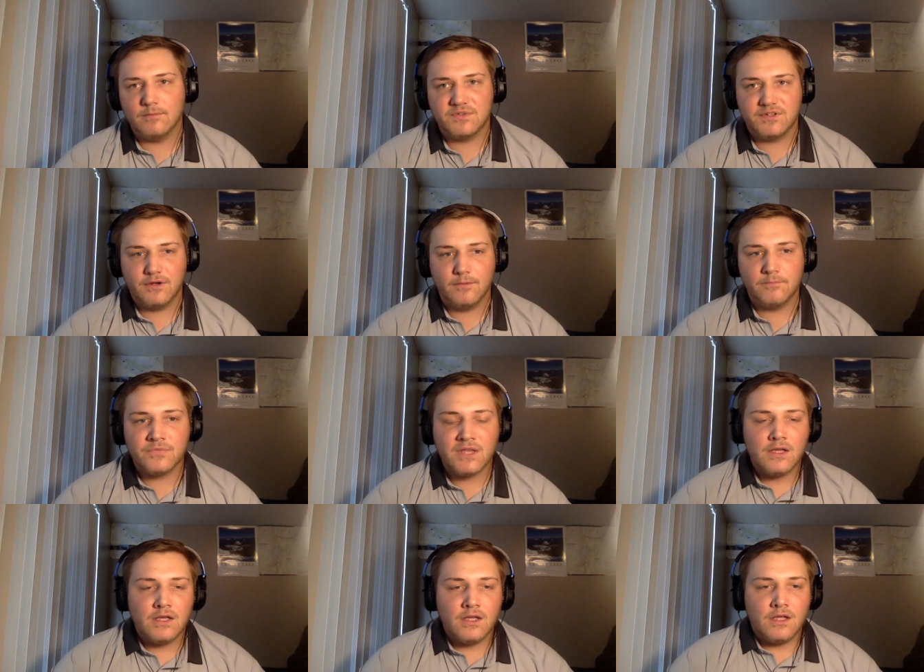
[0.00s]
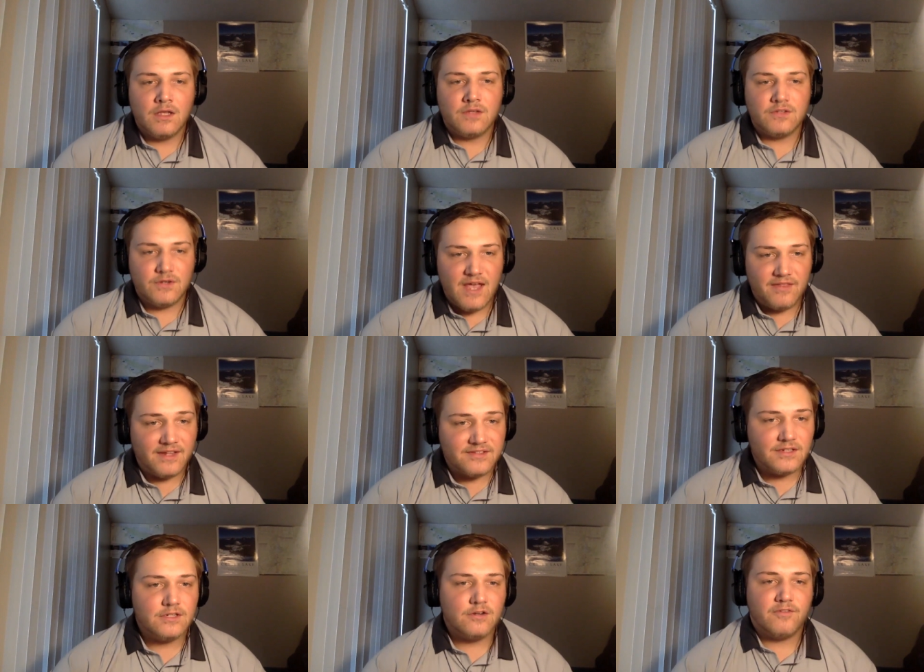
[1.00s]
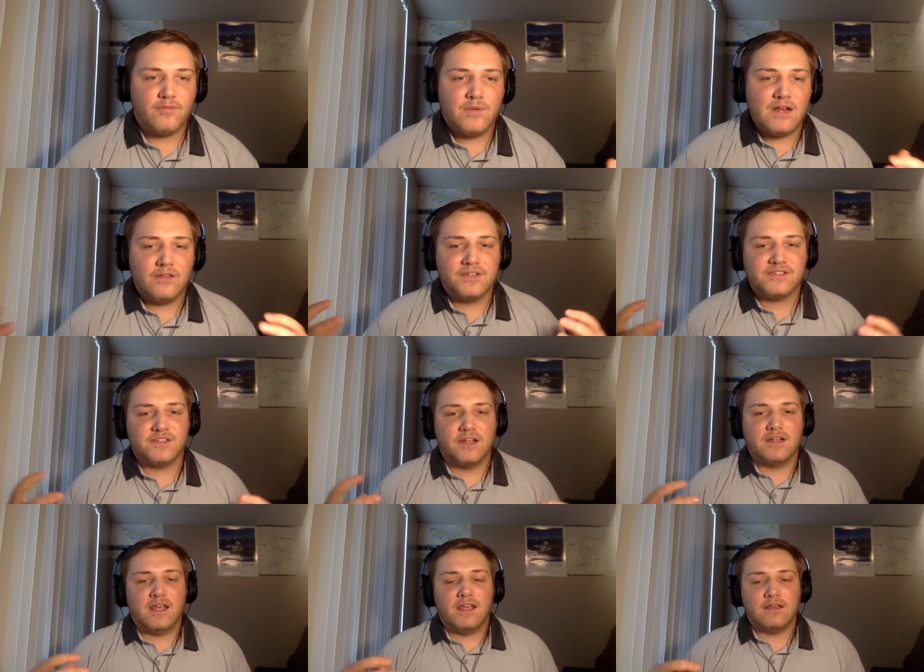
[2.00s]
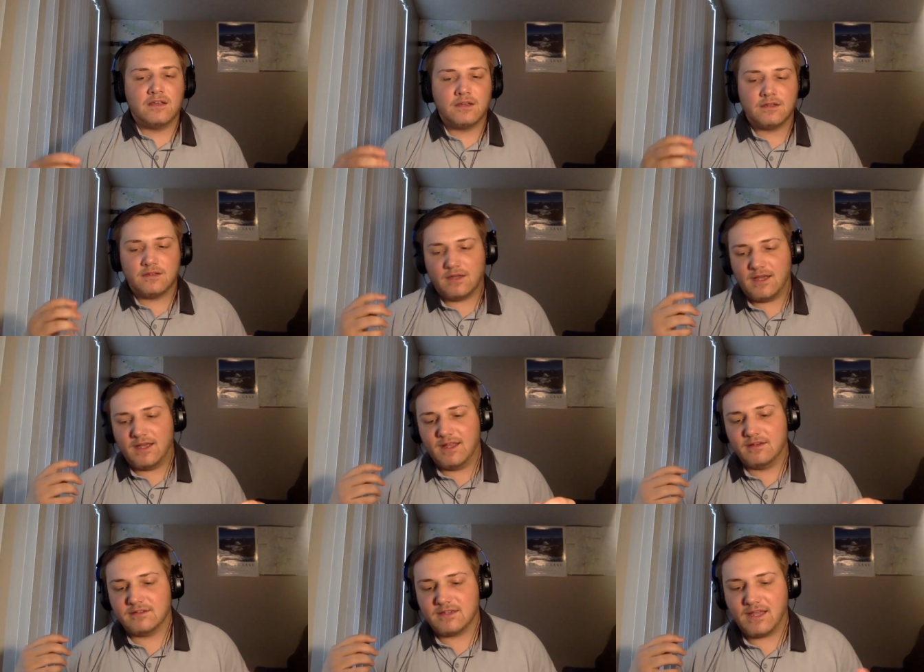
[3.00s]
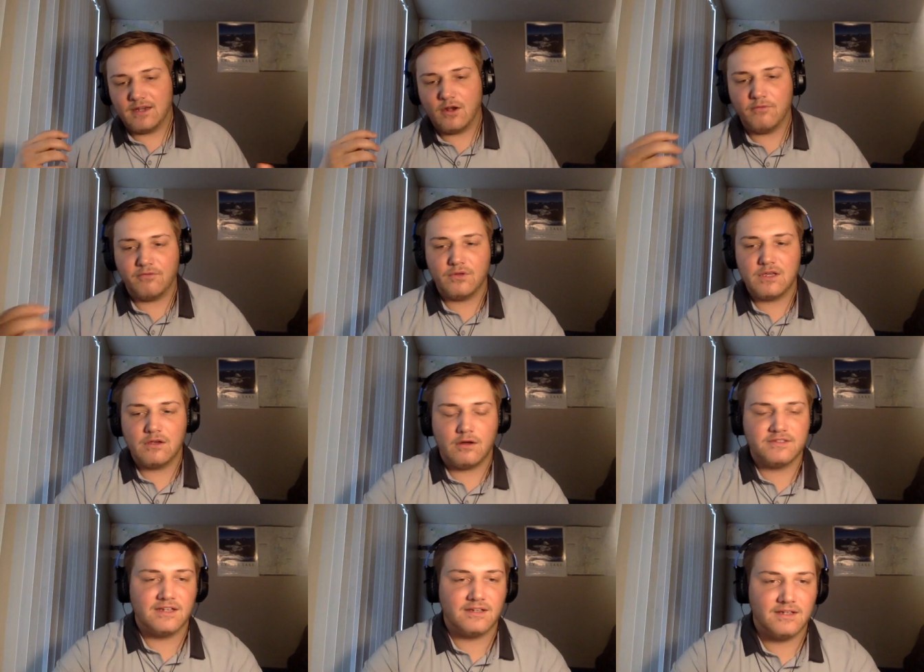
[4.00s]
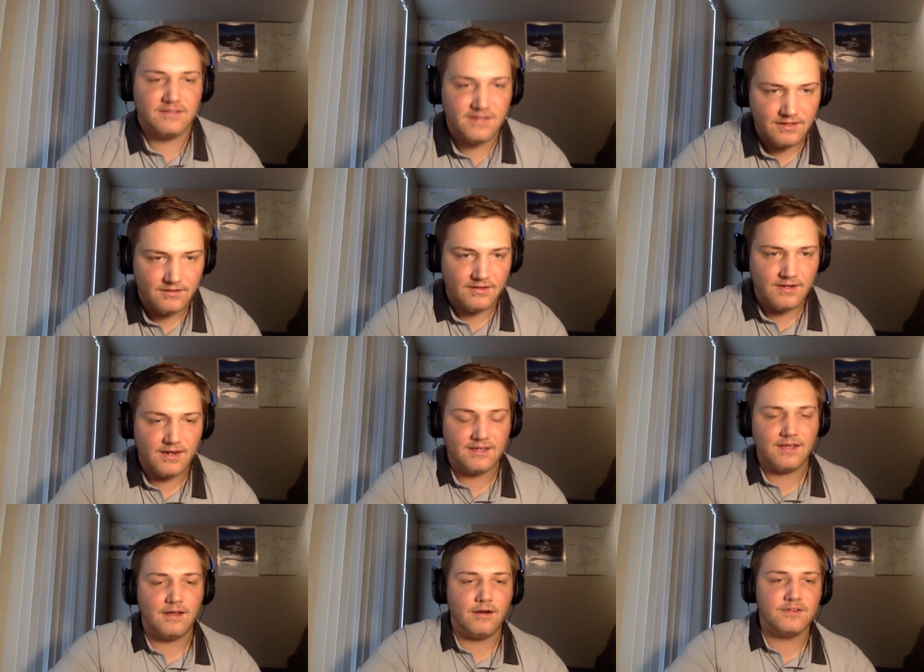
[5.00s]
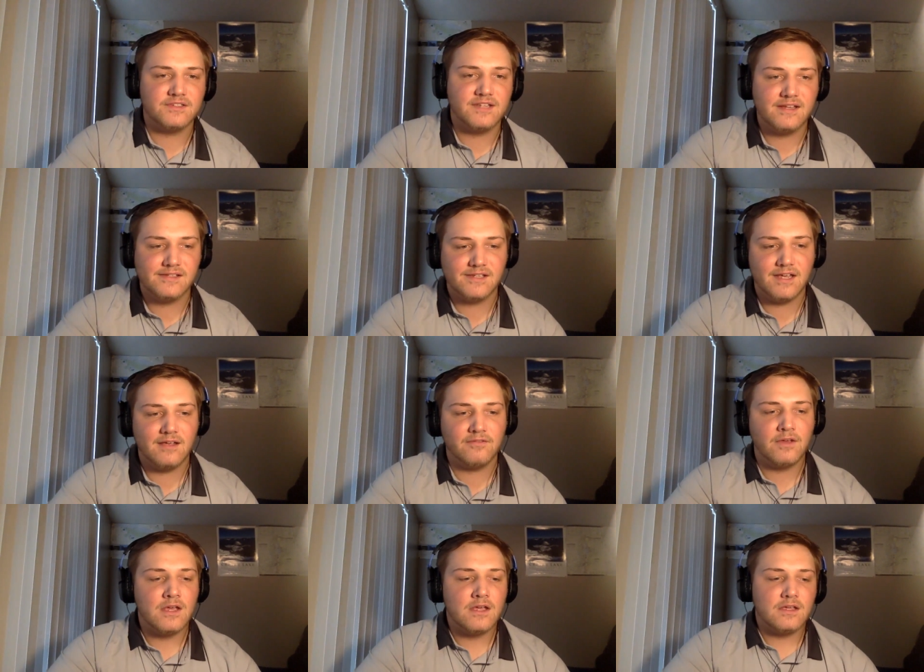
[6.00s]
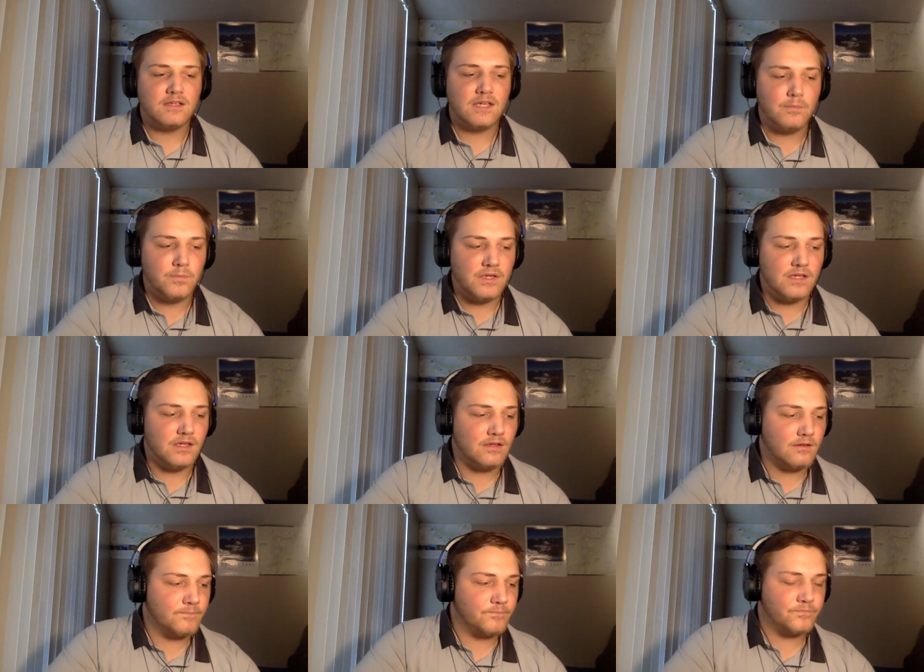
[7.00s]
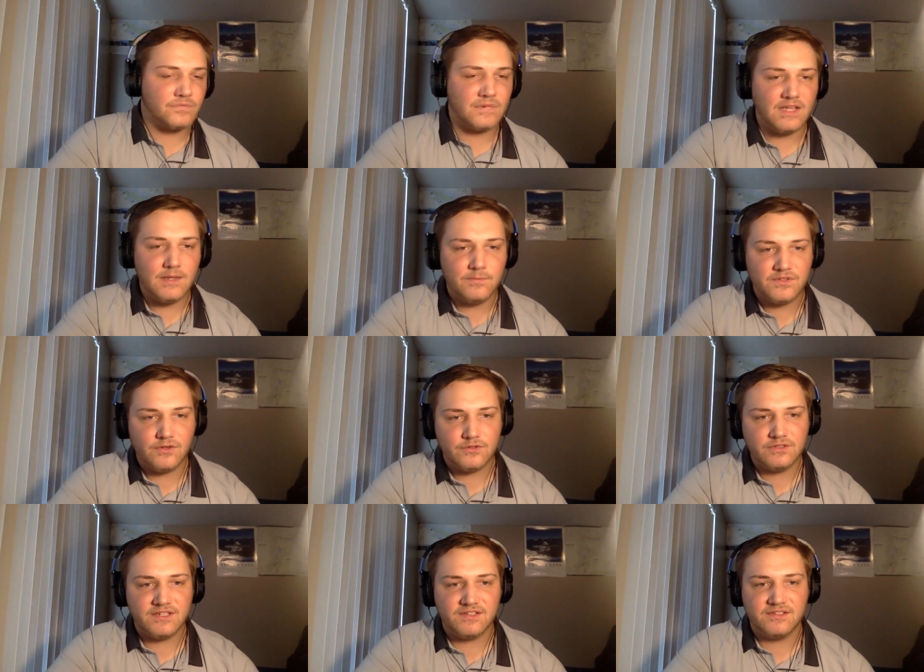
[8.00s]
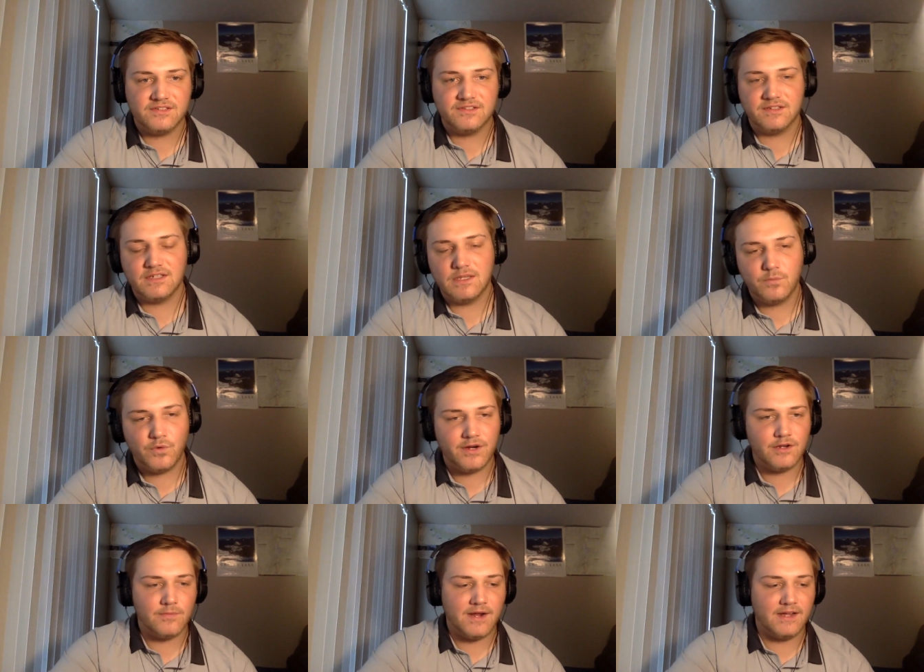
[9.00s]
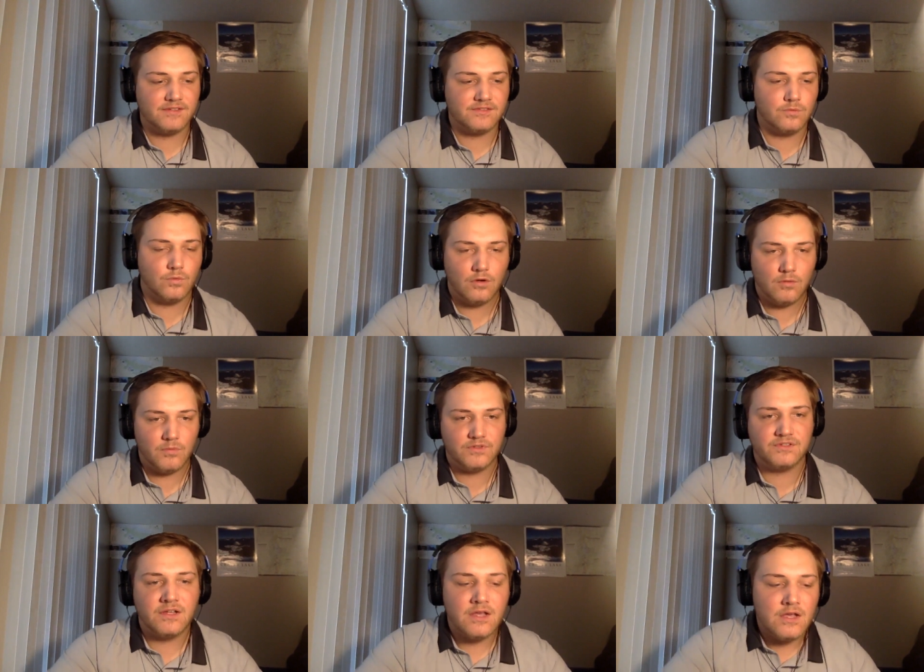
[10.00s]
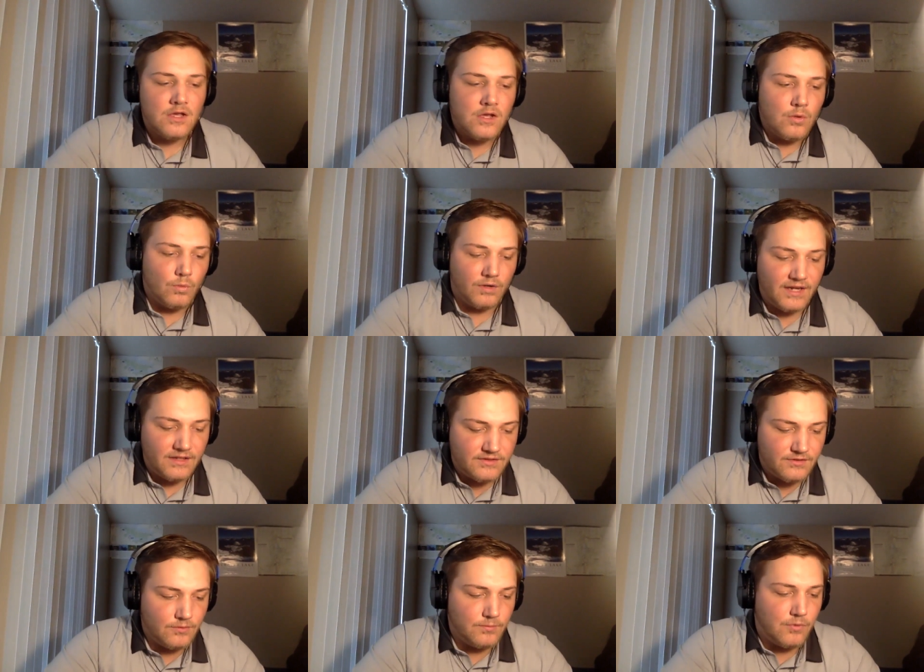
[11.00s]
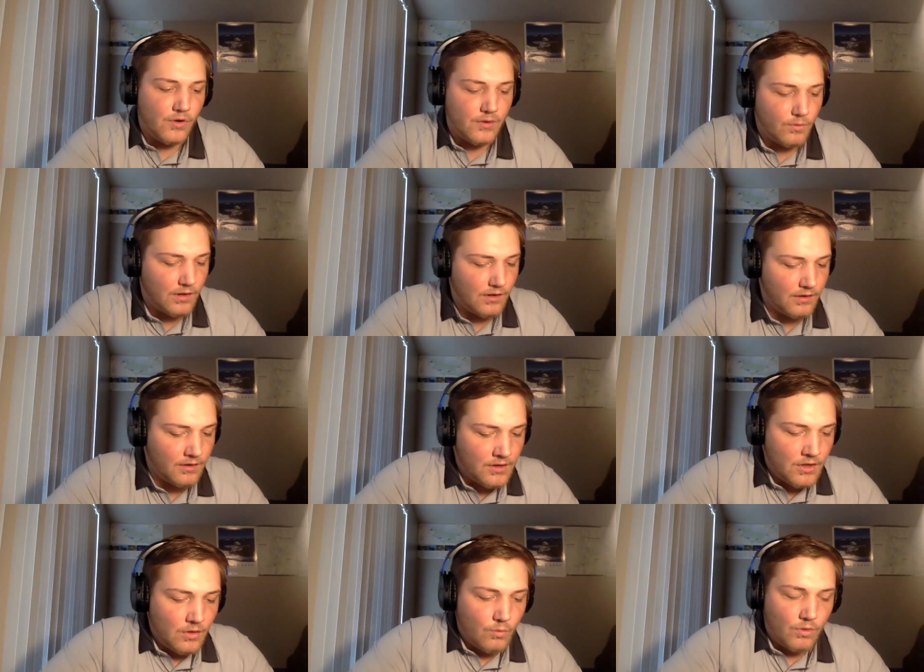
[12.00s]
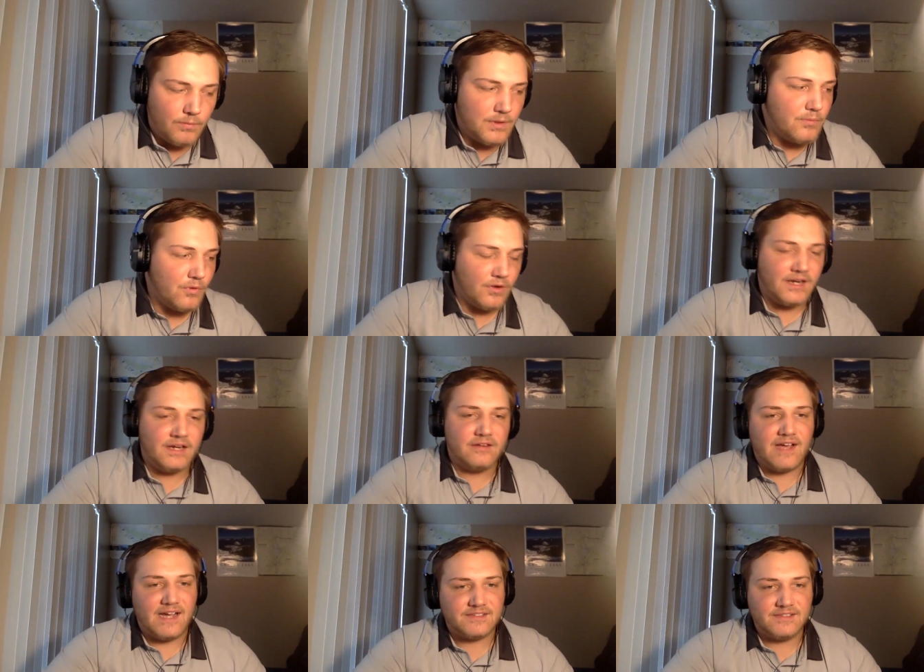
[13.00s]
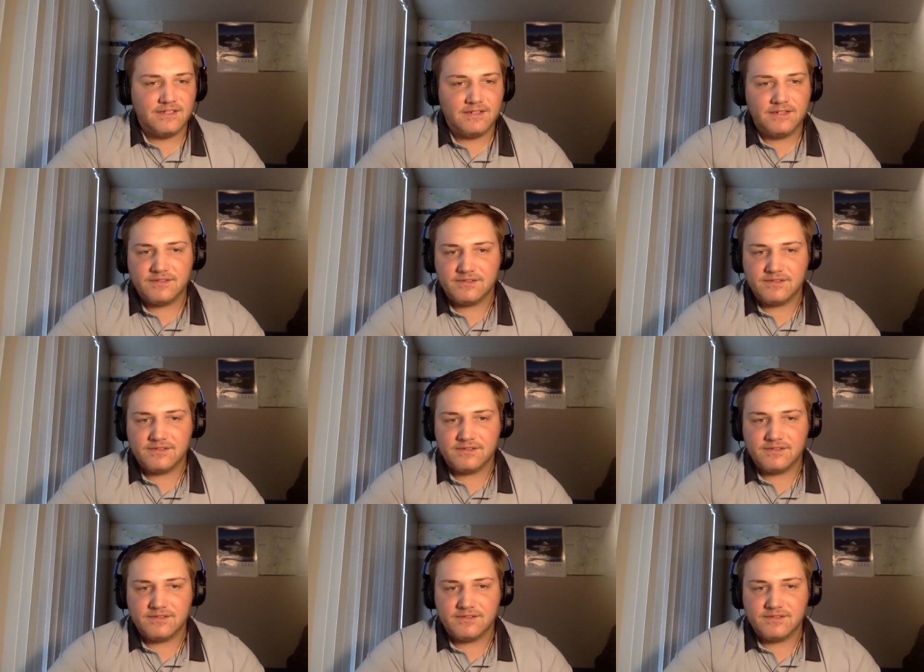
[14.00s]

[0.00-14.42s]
So yeah, that's going to do it for me on this Sunday. And hopefully you all continue to take care, stay safe, keep socially distancing, keep wearing your masks. We're getting to a point where people are getting vaccinated.